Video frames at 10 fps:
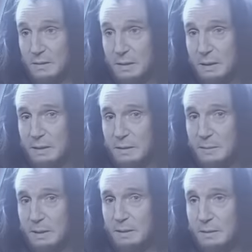a really good
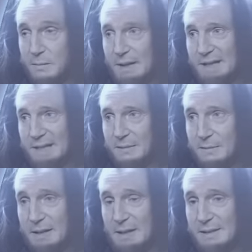pair of
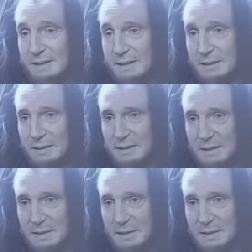blackout blinds, though.